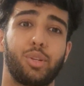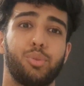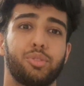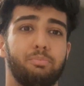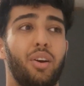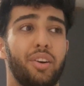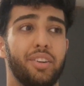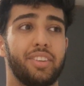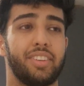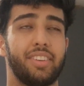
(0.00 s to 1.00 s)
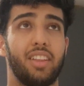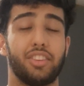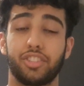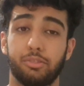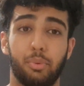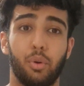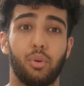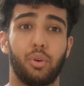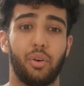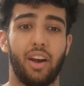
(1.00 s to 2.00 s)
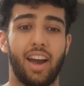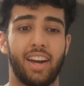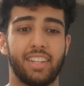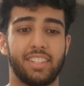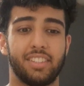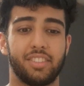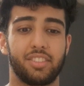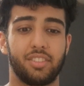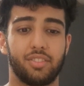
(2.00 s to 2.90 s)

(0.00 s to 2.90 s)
reels on the sport and